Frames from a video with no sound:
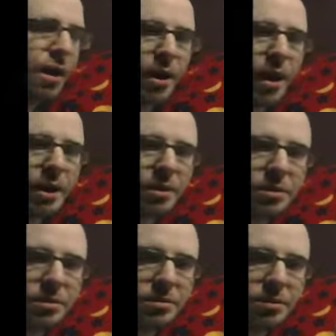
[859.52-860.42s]
I could
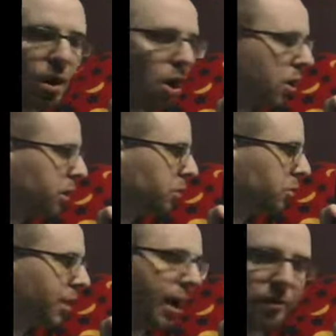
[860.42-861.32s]
argue
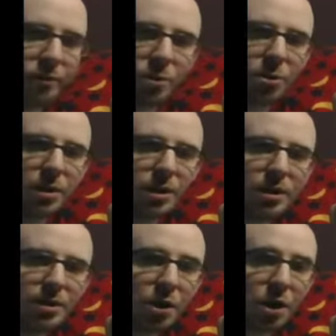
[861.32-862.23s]
that for
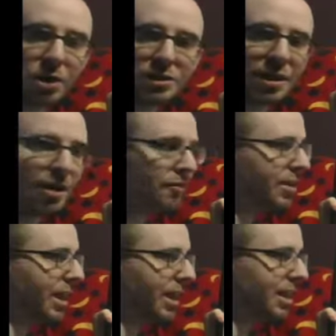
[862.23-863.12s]
large enough
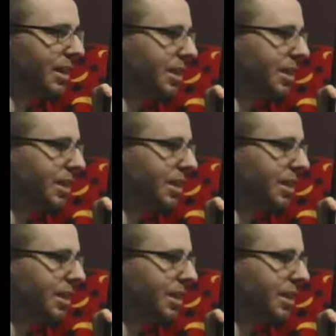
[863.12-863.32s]
n,